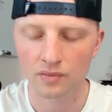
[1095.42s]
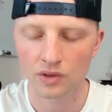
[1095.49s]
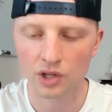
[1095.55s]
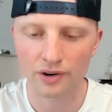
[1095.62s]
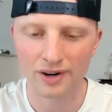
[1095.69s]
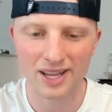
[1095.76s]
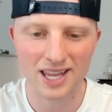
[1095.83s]

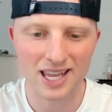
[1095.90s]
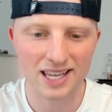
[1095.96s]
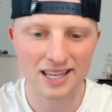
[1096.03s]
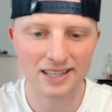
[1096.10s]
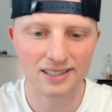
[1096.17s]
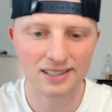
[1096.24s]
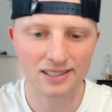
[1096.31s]
There
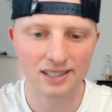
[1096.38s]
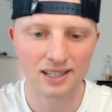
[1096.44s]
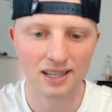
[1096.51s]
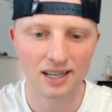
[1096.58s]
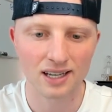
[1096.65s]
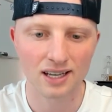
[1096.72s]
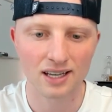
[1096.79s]
is
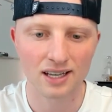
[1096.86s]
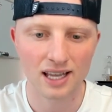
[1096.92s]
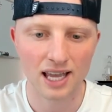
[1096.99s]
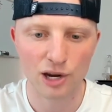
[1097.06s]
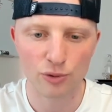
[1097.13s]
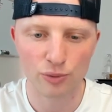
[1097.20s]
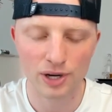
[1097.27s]

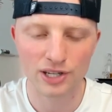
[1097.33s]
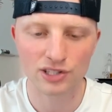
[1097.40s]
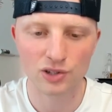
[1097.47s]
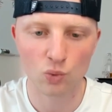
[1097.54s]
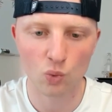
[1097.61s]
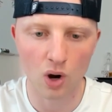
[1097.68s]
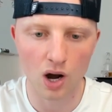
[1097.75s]
a
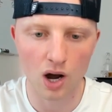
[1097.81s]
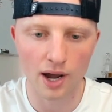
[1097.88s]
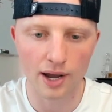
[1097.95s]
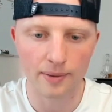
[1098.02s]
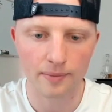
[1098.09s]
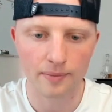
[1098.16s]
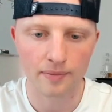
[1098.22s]
reason
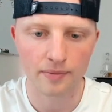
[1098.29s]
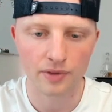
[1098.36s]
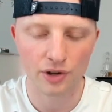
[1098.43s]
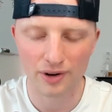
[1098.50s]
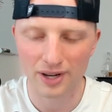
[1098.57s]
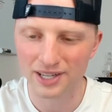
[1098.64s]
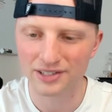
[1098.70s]
why.
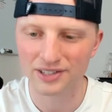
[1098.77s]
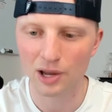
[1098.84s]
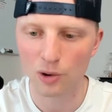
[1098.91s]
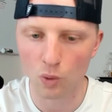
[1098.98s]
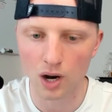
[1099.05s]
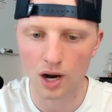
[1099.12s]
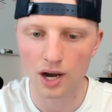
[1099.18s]
There is
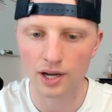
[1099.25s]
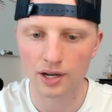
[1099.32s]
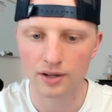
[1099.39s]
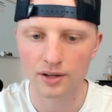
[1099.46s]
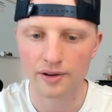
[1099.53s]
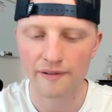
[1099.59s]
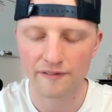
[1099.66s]
a why.
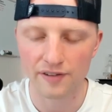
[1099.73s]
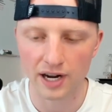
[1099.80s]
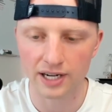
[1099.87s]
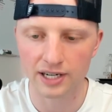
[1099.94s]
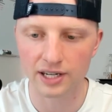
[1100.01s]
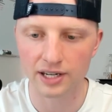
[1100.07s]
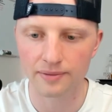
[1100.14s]

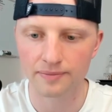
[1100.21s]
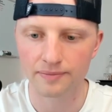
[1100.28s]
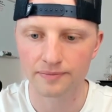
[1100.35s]
Find it.